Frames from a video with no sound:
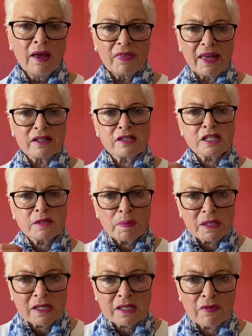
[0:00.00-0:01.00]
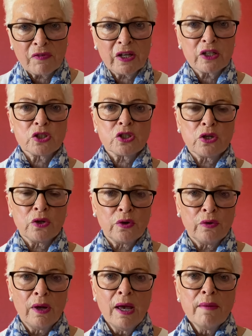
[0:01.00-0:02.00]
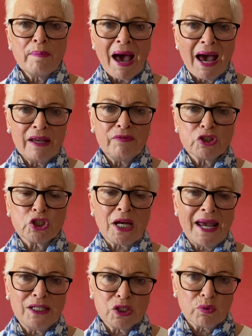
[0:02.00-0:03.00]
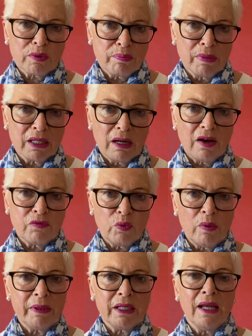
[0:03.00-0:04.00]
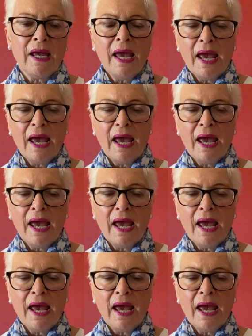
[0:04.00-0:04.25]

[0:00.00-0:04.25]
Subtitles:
that is specific to behavior change with midlife women.